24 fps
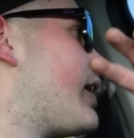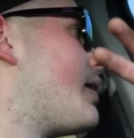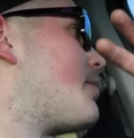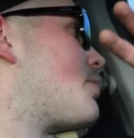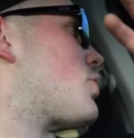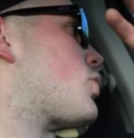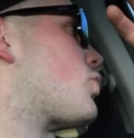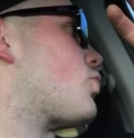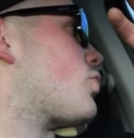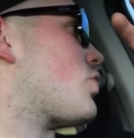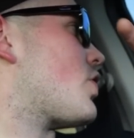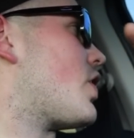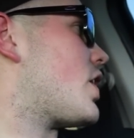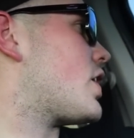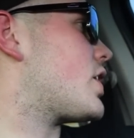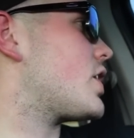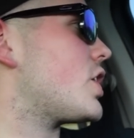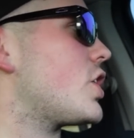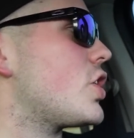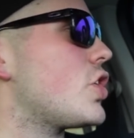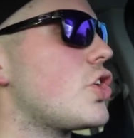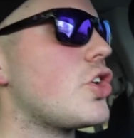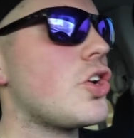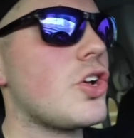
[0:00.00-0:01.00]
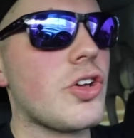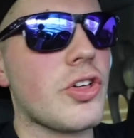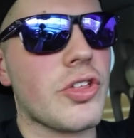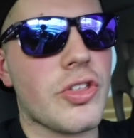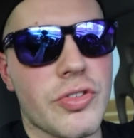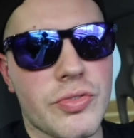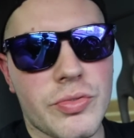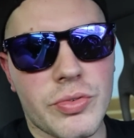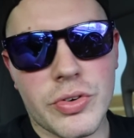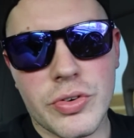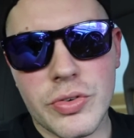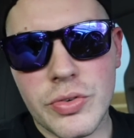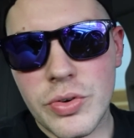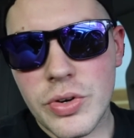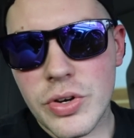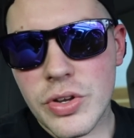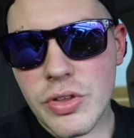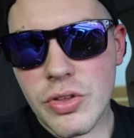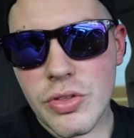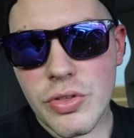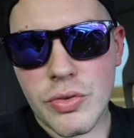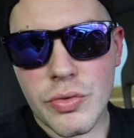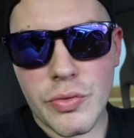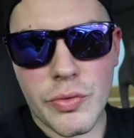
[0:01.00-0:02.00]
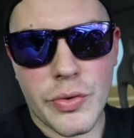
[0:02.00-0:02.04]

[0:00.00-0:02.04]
and I'm gonna run through the